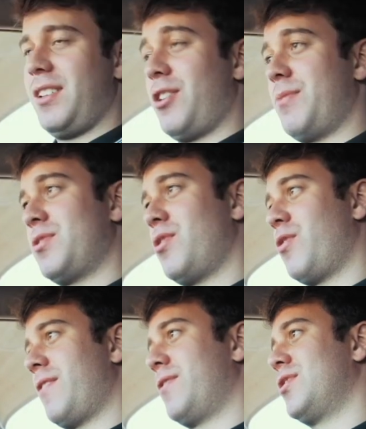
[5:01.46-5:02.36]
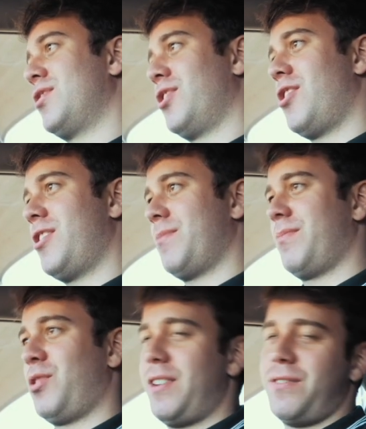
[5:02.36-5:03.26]
know, I'm so grateful to God.
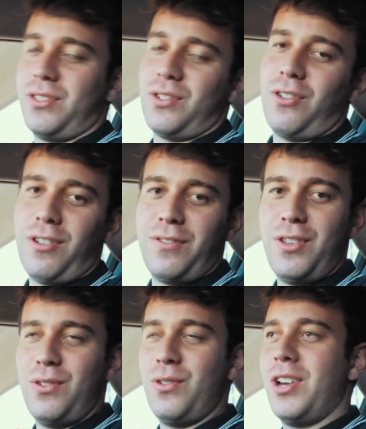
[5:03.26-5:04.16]
I'm grateful to all of you.